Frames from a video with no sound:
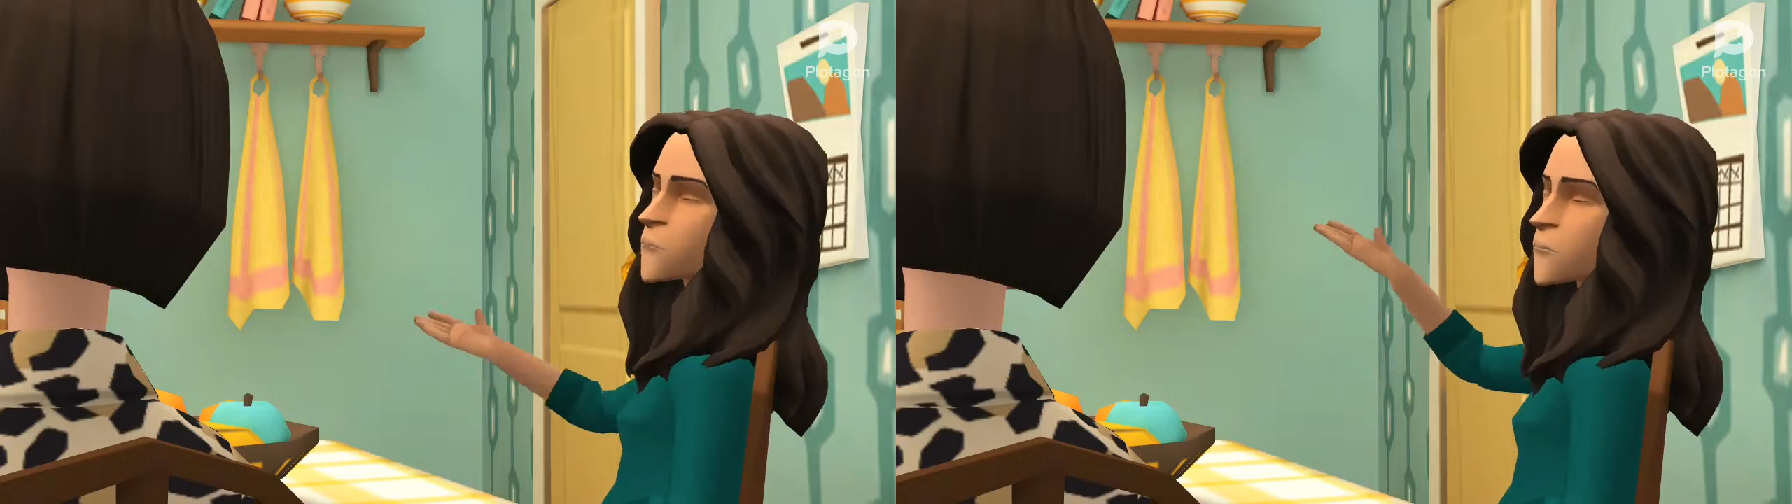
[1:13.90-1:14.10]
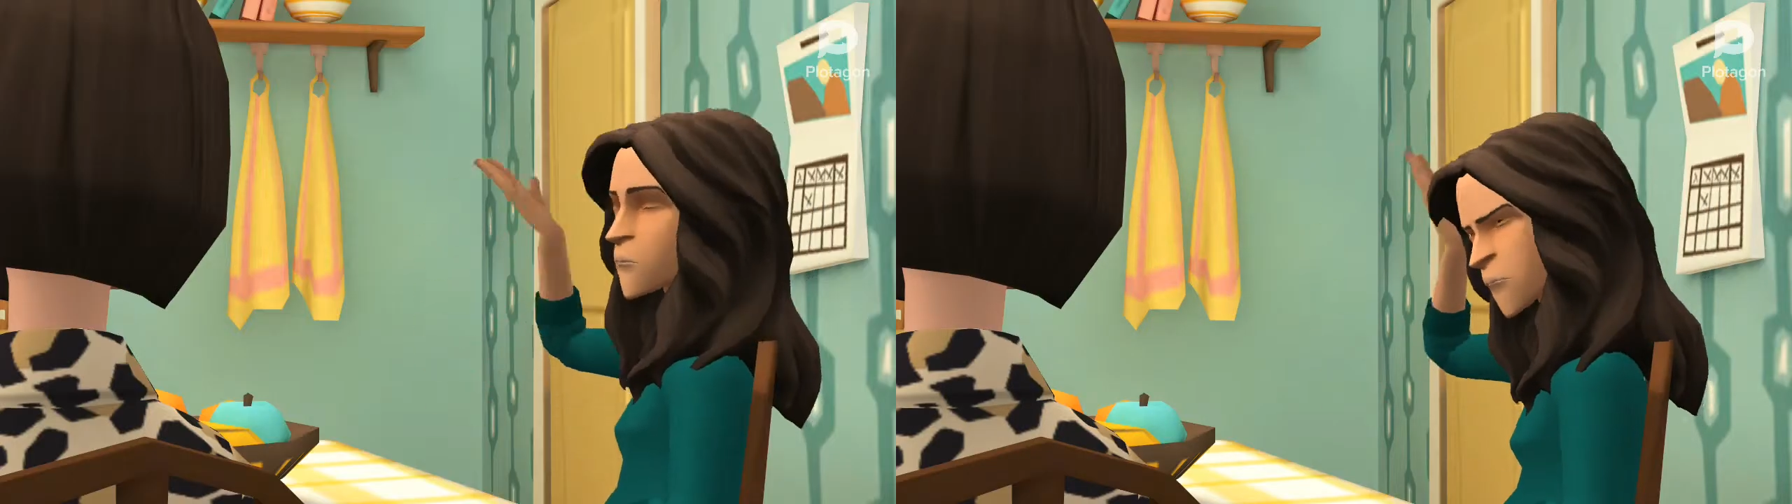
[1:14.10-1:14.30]

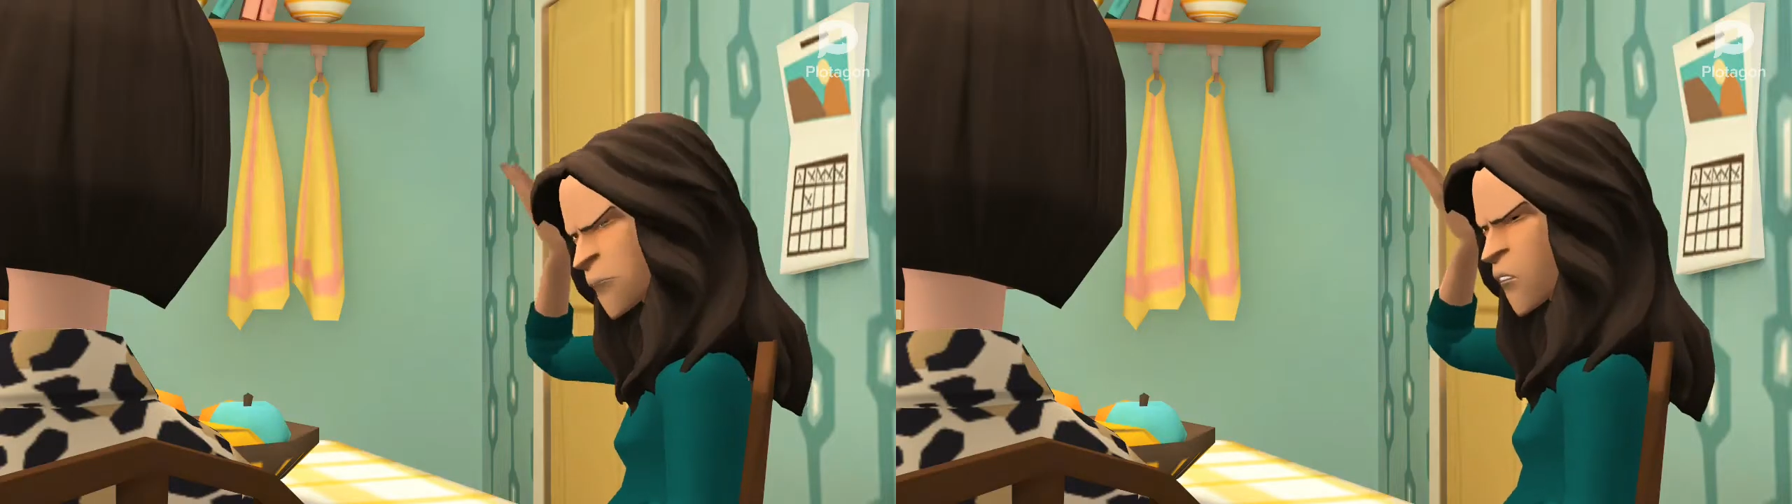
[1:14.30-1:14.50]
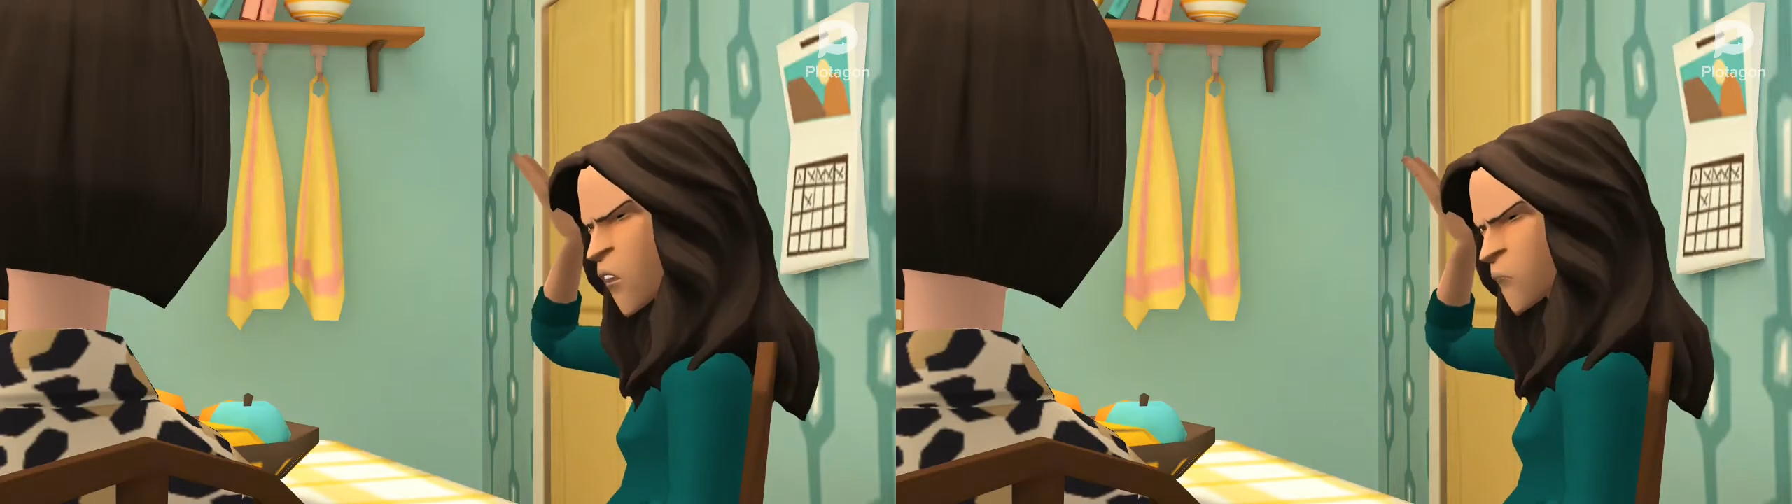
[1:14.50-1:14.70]
But
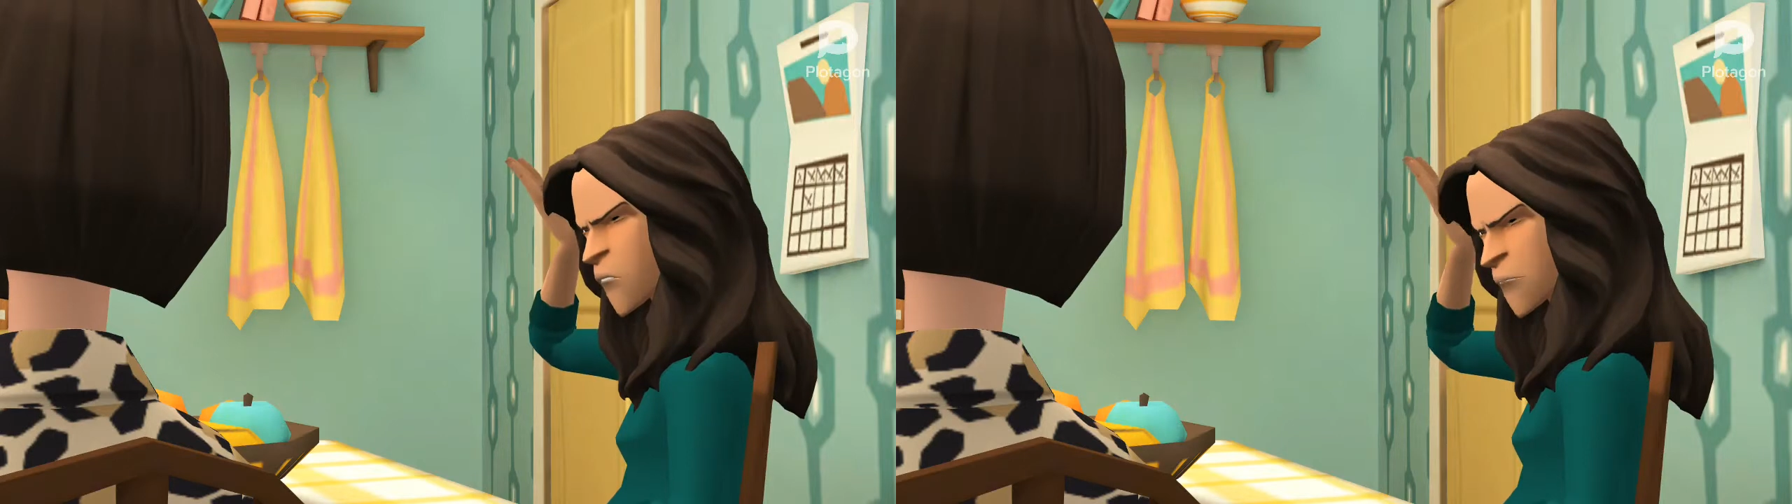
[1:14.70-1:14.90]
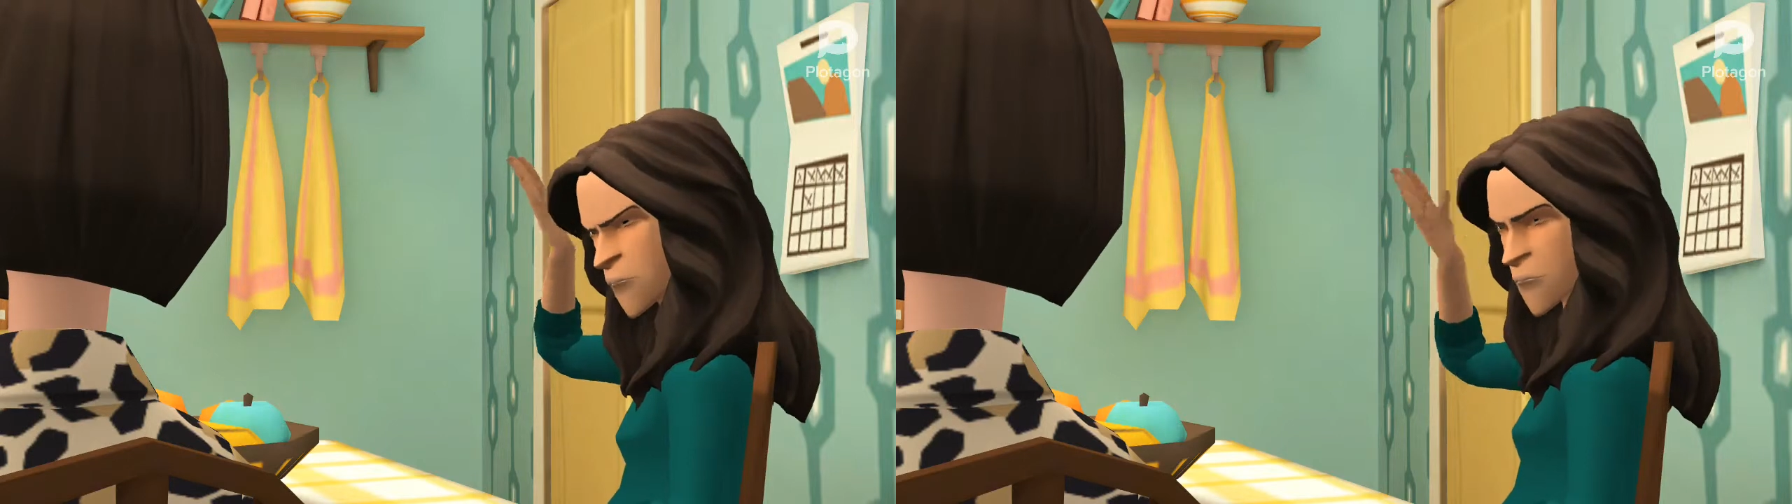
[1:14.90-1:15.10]
what if
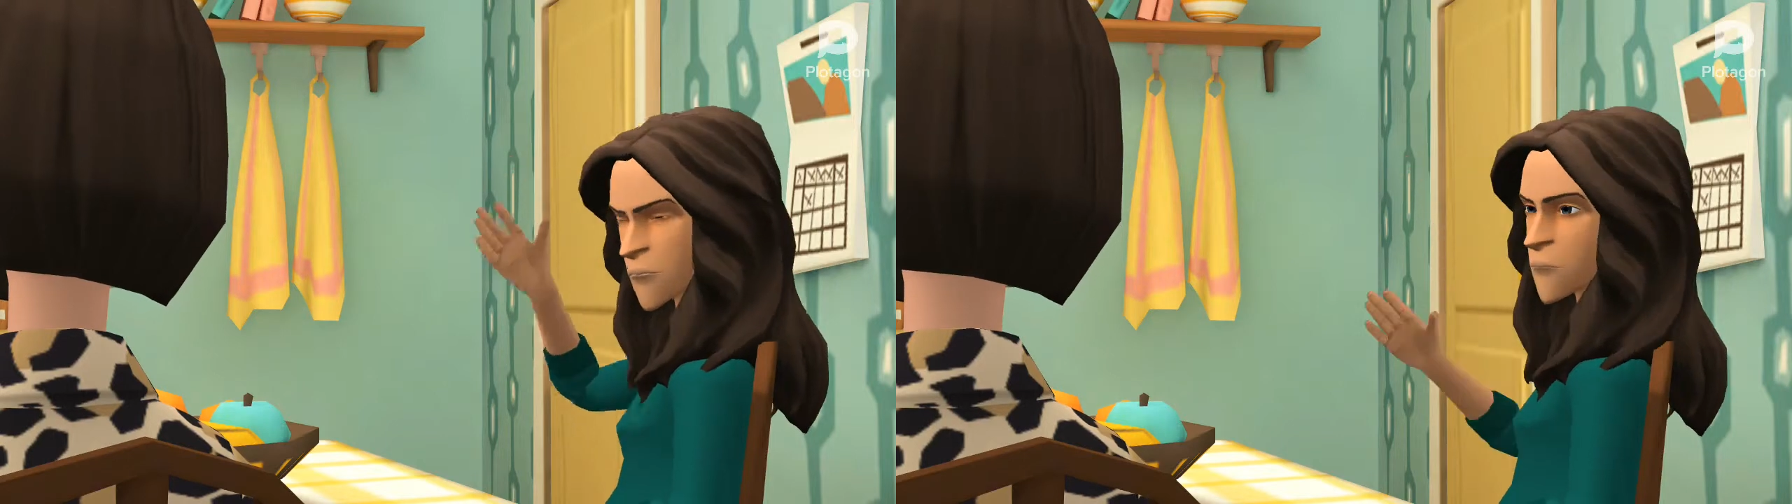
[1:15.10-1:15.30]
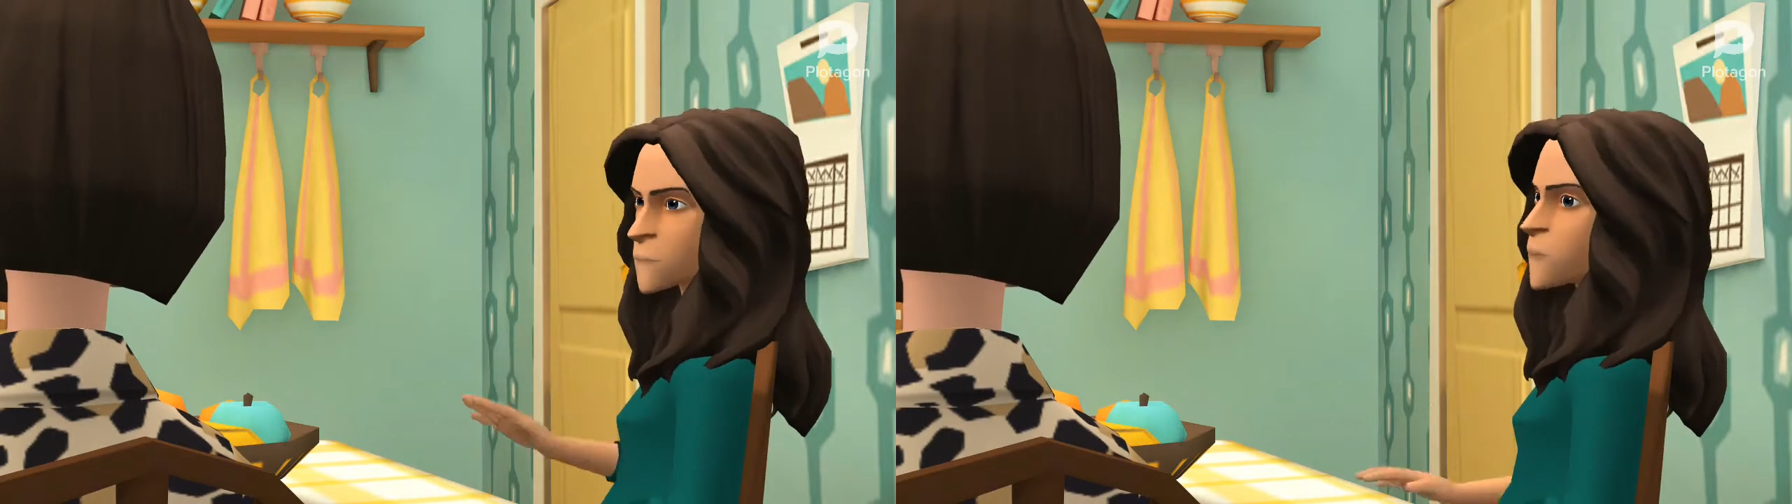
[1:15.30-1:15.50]
she
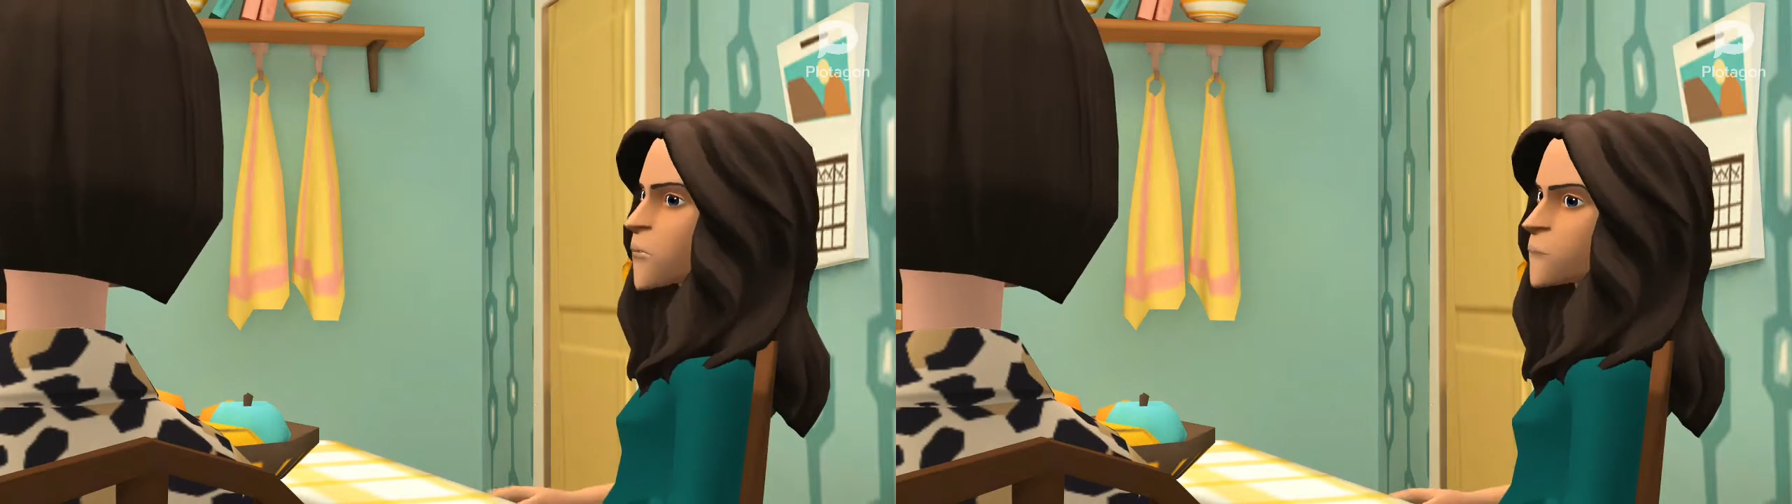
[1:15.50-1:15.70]
keeps on writing